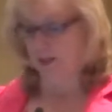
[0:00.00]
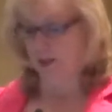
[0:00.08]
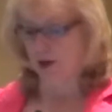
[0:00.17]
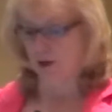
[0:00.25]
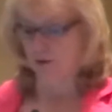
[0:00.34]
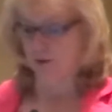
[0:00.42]
a
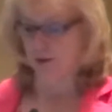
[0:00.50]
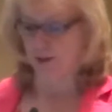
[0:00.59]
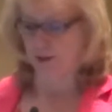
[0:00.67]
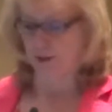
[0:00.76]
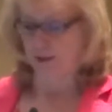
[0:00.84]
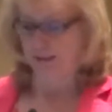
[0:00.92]

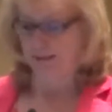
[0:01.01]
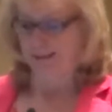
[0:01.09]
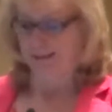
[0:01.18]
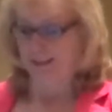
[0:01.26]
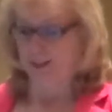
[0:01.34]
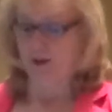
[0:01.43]
coder,
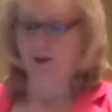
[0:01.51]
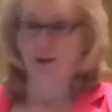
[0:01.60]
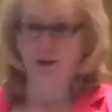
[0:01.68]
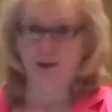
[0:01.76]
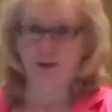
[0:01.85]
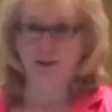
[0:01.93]
there
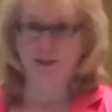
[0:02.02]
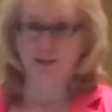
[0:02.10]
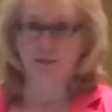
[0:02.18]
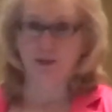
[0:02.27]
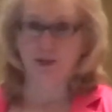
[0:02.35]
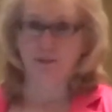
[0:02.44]
are
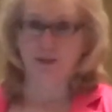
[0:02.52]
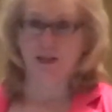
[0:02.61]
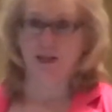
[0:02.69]
some human